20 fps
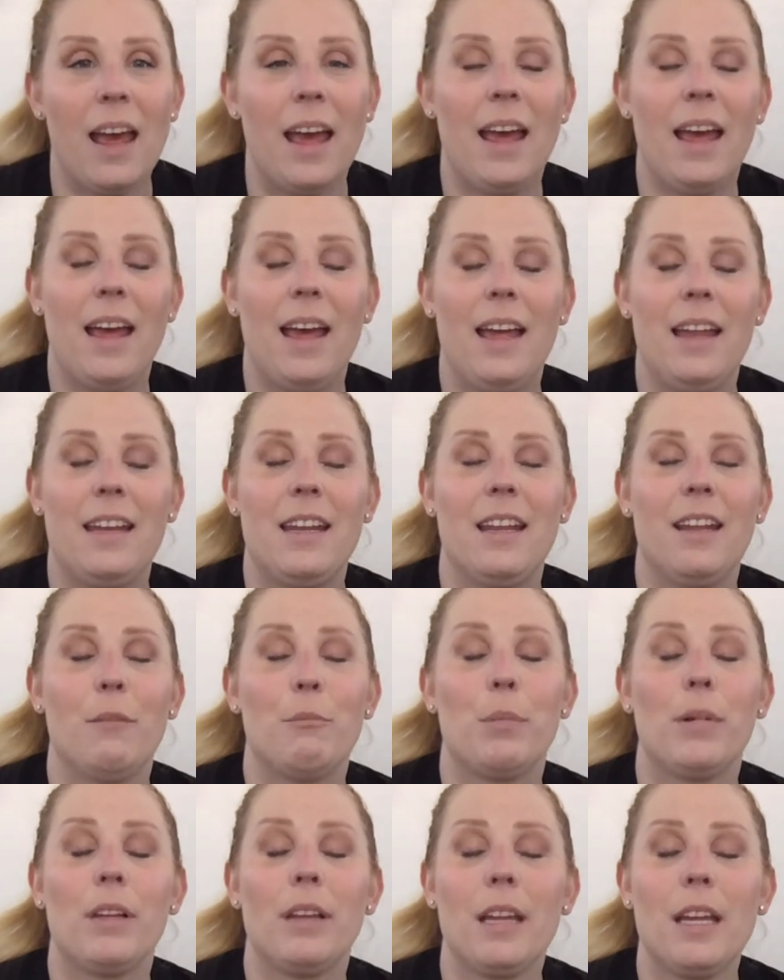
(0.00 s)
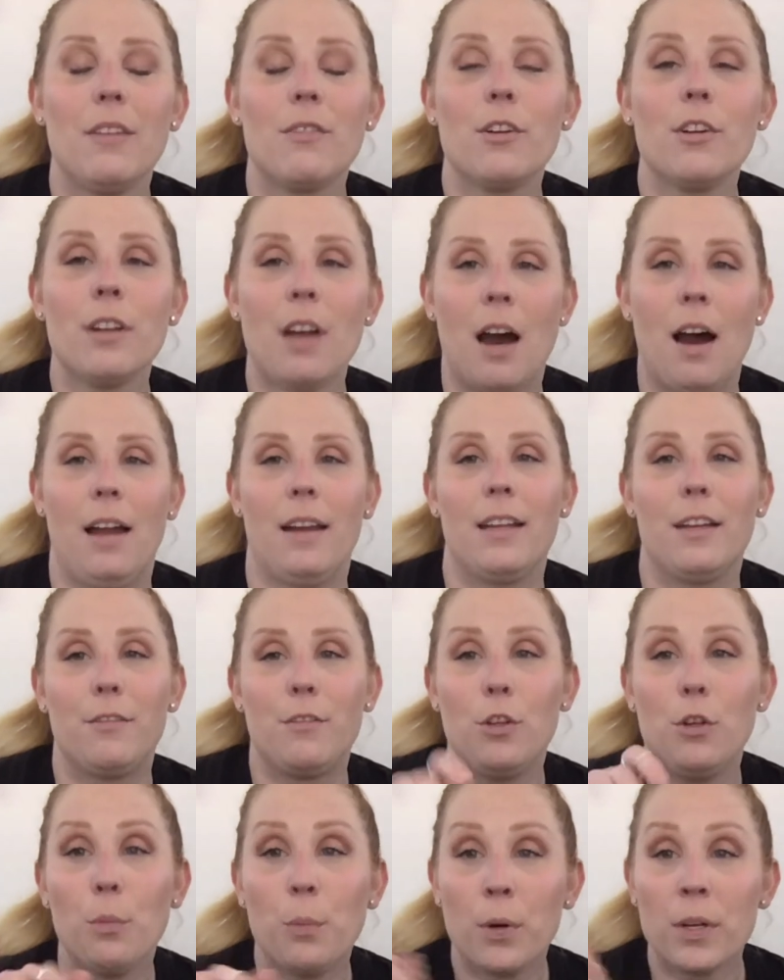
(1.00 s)
And believe it or not, if
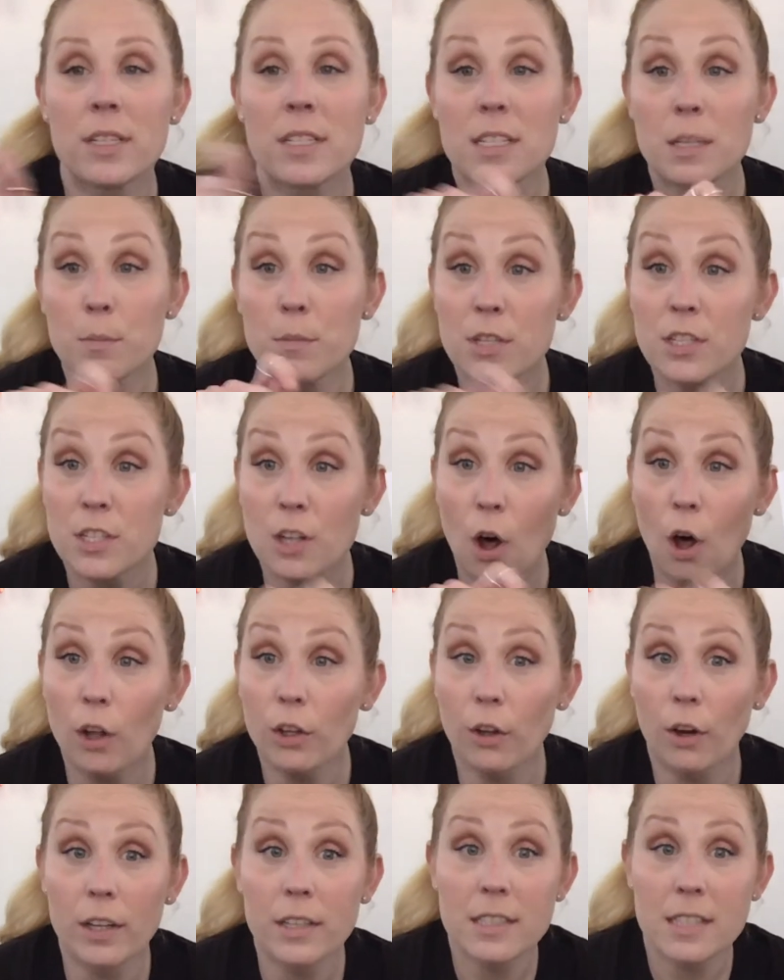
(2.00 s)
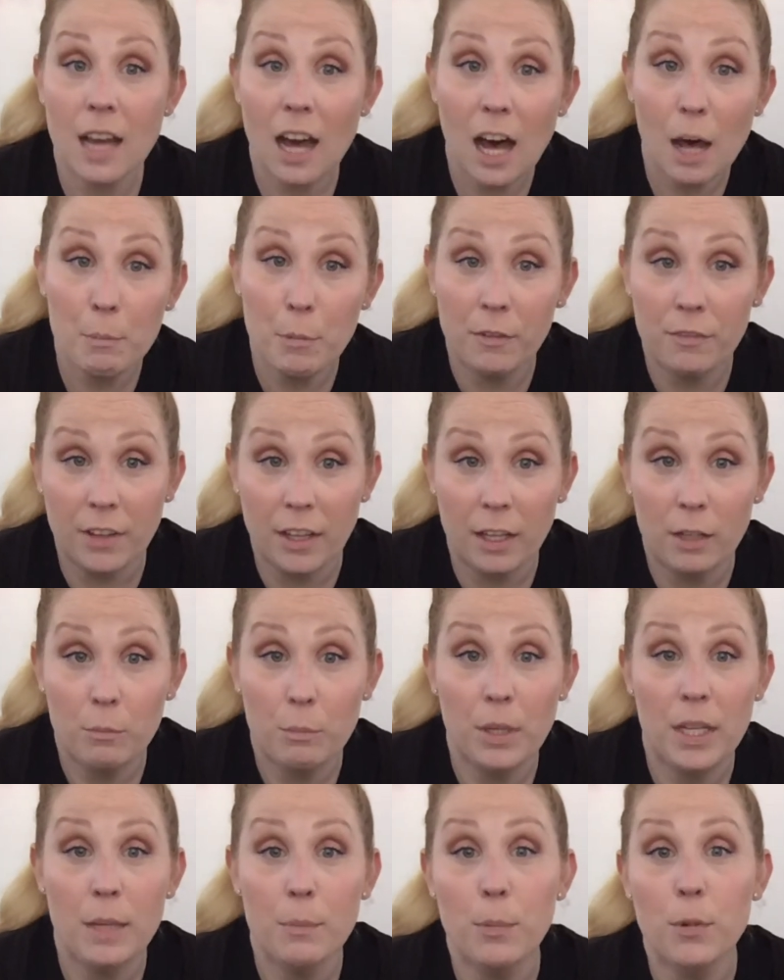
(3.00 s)
you put some salt on top of it,
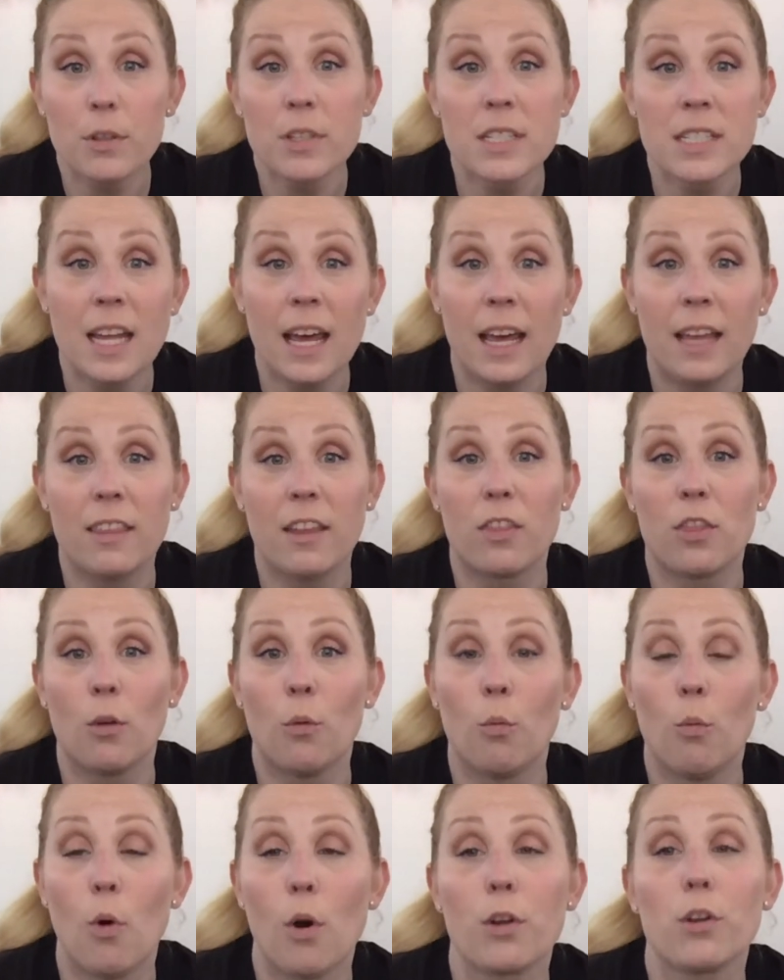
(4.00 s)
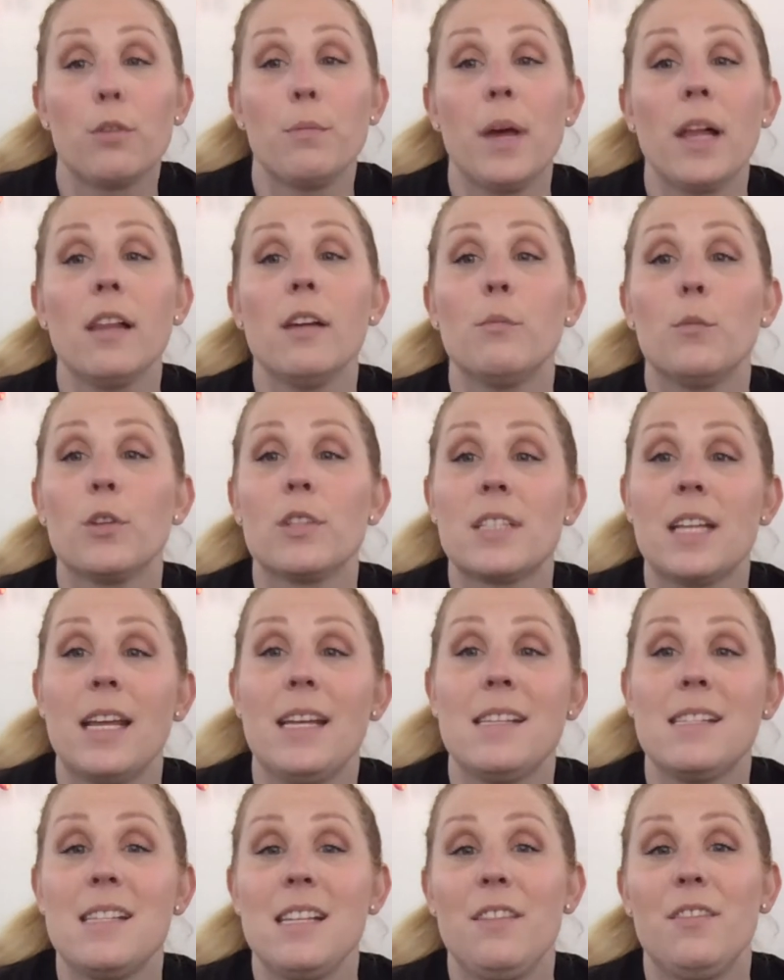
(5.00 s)
people say that the watermelon will
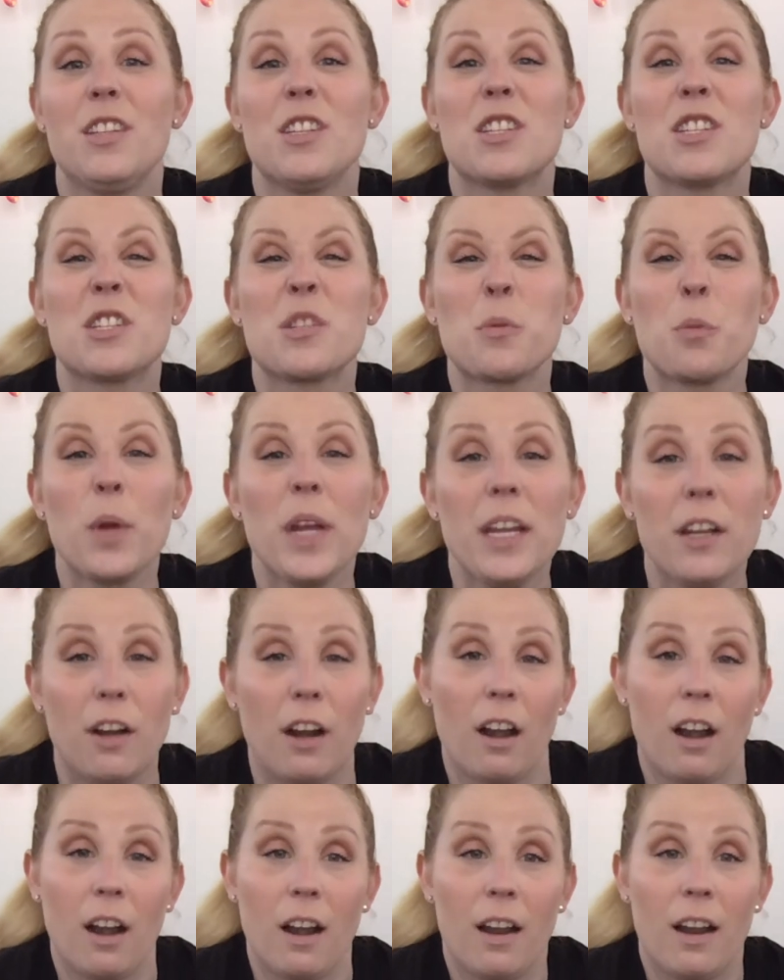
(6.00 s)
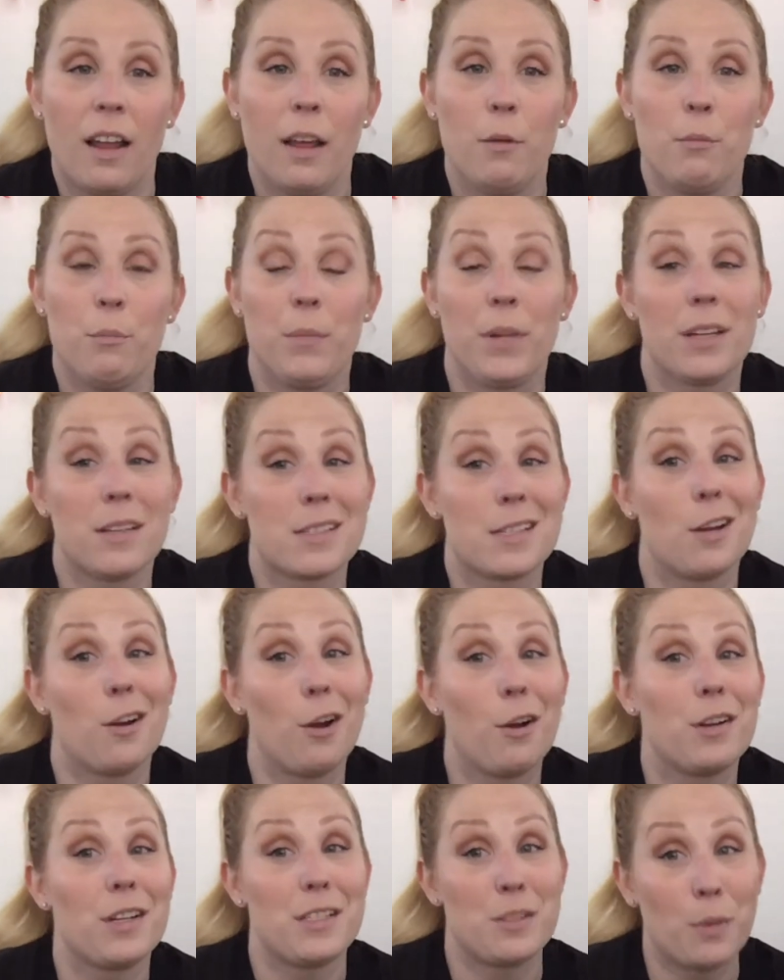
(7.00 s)
taste even sweeter because it
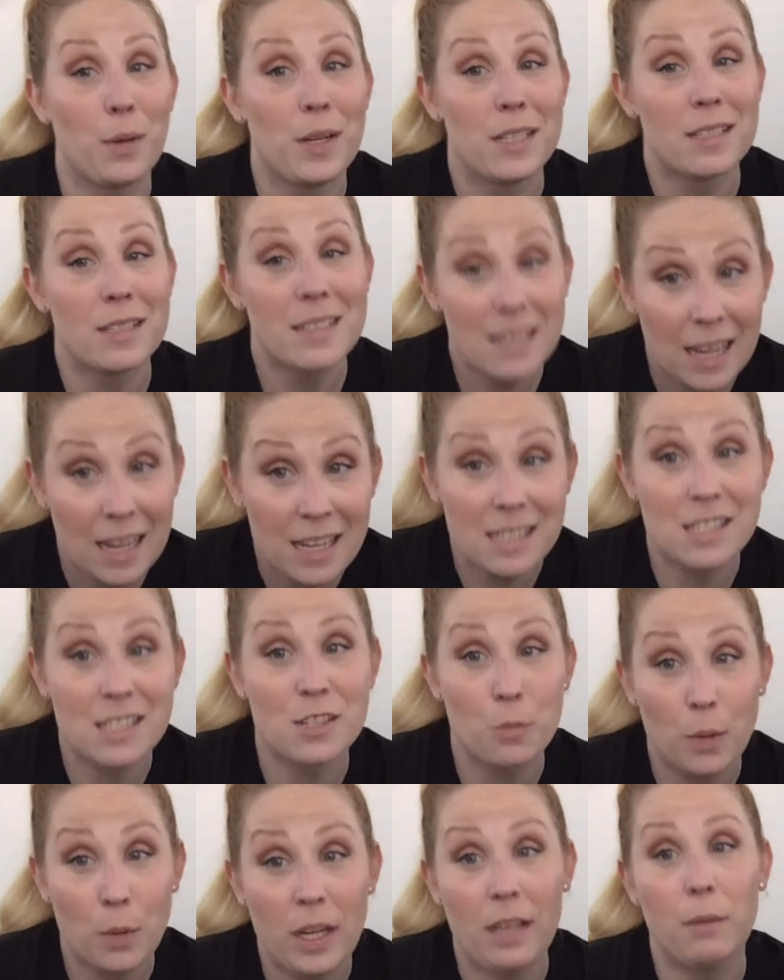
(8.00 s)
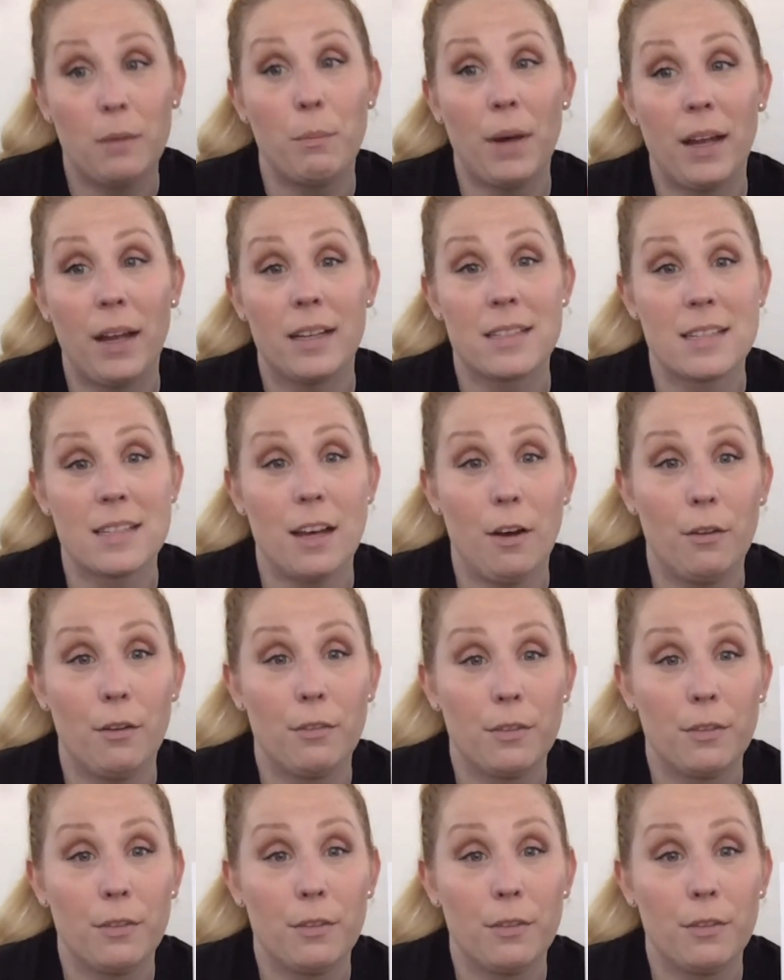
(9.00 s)
already t- tastes sweet by itself.